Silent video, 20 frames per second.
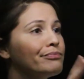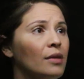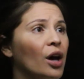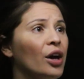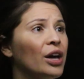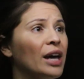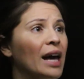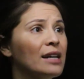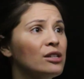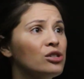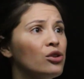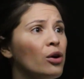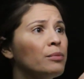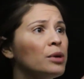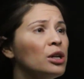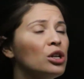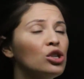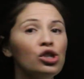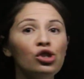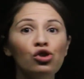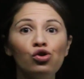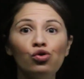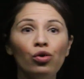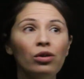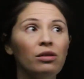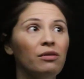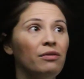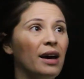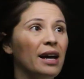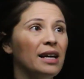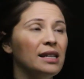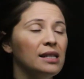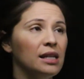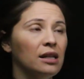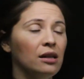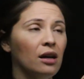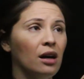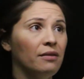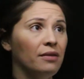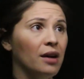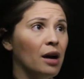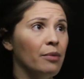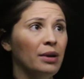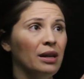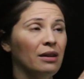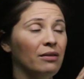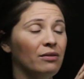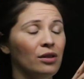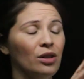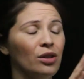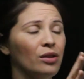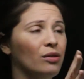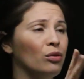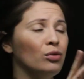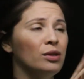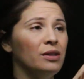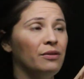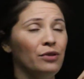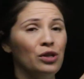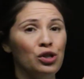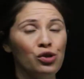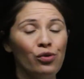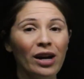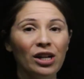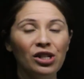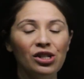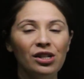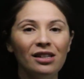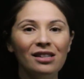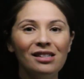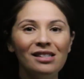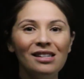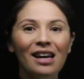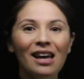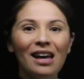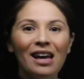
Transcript: Okay, so I'm going to just draw the veins in kind of coming in all different directions,